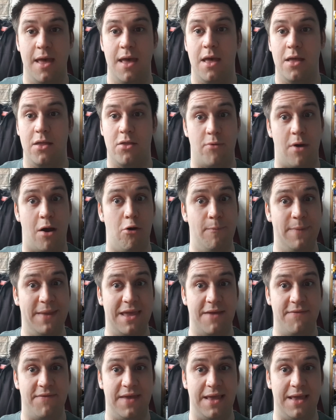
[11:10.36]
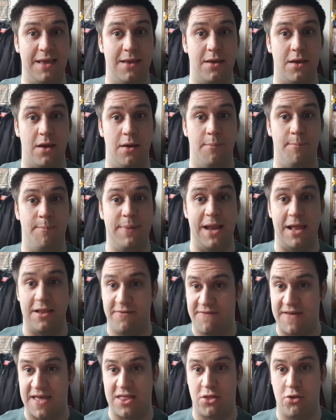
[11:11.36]
So I'll be giving Blood
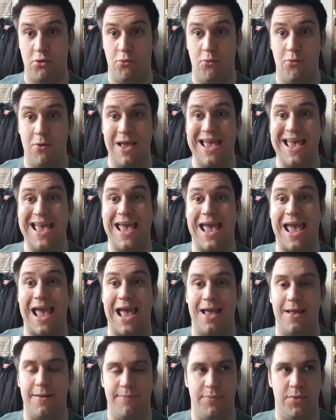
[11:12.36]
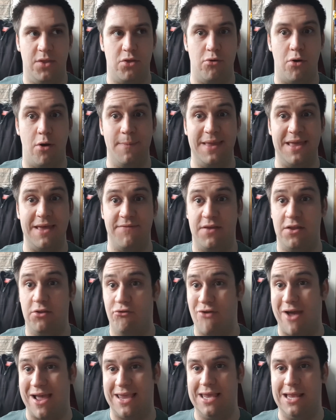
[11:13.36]
Vessel. So I'll be giving
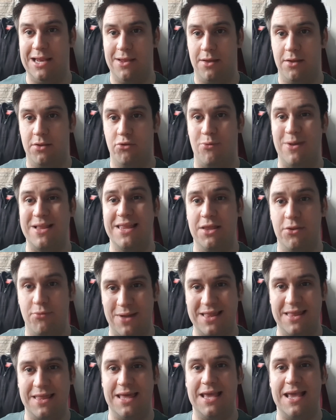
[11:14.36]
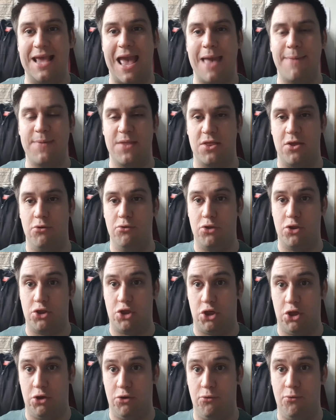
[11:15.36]
Dracula 2020 Episode
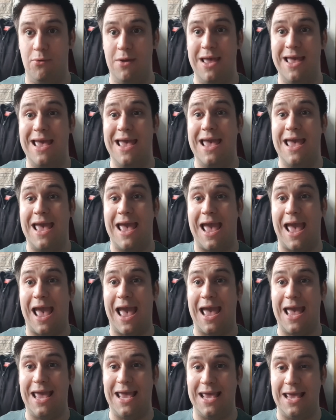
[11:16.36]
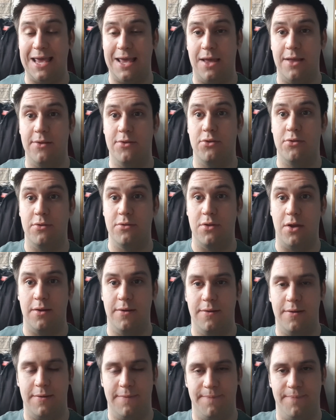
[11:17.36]
2 a... No.
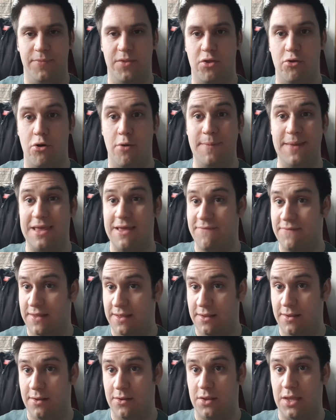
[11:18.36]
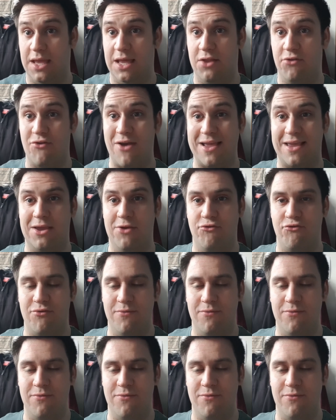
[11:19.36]
So I'll be giving the Dracula...